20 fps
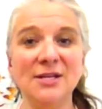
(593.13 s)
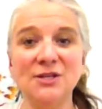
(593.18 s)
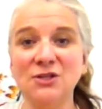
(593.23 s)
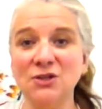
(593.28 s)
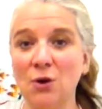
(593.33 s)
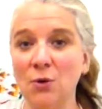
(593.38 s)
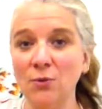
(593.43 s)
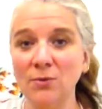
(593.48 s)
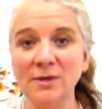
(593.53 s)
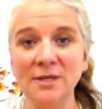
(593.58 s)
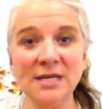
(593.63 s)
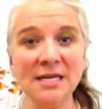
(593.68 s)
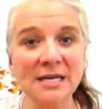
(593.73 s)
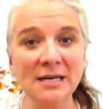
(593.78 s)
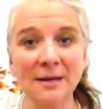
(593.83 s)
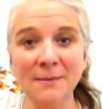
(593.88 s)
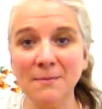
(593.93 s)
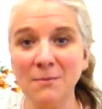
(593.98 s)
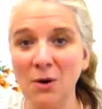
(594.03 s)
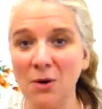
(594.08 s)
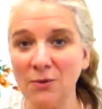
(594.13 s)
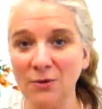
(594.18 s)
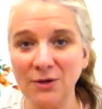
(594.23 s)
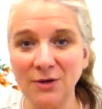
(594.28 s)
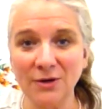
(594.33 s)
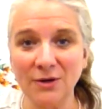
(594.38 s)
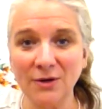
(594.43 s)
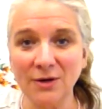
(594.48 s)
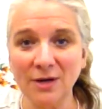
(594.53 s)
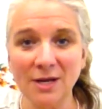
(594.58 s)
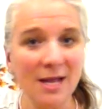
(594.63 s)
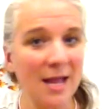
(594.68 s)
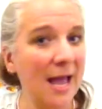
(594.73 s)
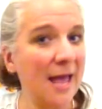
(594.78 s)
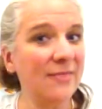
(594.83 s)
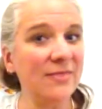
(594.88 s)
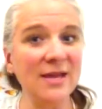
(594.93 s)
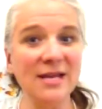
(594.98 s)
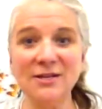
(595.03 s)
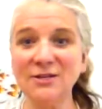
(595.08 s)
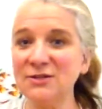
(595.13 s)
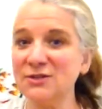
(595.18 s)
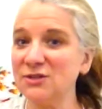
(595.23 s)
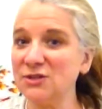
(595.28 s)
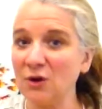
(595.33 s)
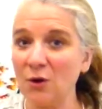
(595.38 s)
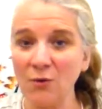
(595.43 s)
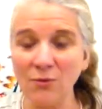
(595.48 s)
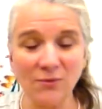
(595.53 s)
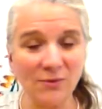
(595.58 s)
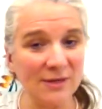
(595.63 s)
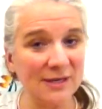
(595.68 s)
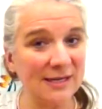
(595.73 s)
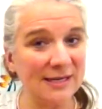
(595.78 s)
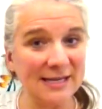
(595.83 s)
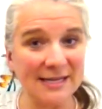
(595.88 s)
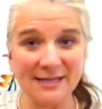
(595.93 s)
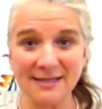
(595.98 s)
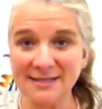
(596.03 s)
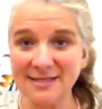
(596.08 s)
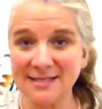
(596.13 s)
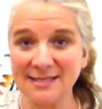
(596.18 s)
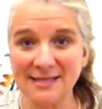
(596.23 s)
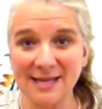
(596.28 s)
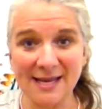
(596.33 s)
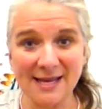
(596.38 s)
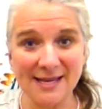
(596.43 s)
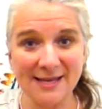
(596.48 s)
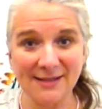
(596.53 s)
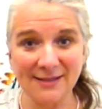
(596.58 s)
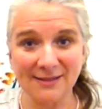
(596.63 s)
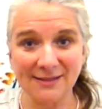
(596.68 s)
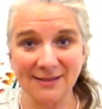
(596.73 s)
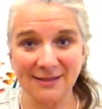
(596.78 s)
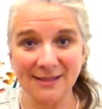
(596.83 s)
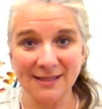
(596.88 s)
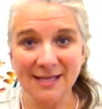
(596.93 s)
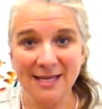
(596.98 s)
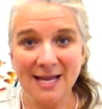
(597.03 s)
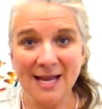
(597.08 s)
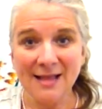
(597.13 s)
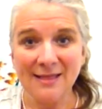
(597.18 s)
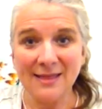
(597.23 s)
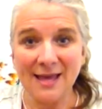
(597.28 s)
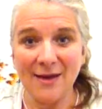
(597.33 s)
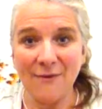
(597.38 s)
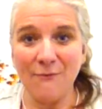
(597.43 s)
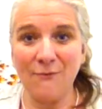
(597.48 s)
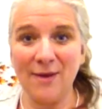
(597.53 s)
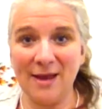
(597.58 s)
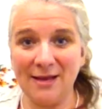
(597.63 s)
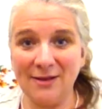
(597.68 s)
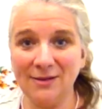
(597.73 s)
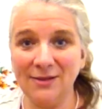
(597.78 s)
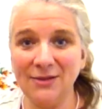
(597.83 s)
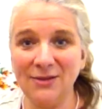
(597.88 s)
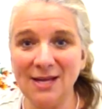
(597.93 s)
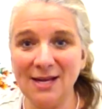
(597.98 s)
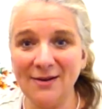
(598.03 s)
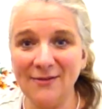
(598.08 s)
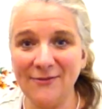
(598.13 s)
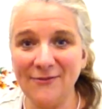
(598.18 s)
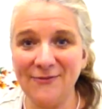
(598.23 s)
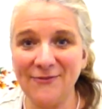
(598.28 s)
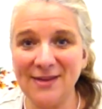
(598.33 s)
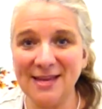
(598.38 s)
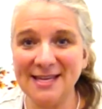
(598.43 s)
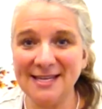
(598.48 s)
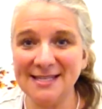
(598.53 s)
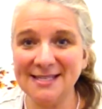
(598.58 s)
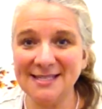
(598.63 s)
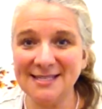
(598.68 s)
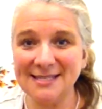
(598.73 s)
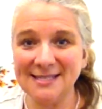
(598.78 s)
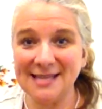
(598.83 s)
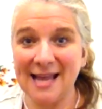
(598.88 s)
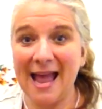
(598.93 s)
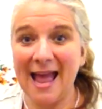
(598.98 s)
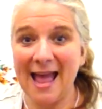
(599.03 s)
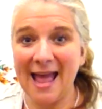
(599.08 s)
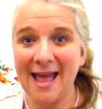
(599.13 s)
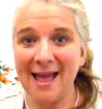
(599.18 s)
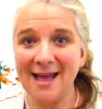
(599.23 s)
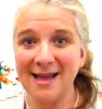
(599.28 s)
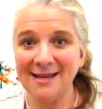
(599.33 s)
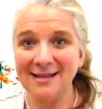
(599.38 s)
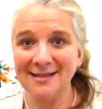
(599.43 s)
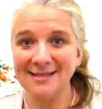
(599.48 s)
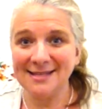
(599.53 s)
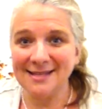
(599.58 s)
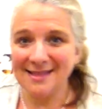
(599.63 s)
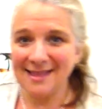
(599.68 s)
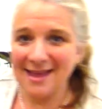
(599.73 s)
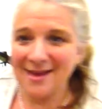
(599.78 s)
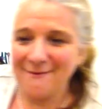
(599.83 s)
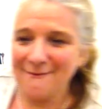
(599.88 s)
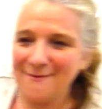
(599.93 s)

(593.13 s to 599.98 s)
Don't need a motor and they don't need a sail. They wiggle their fins and they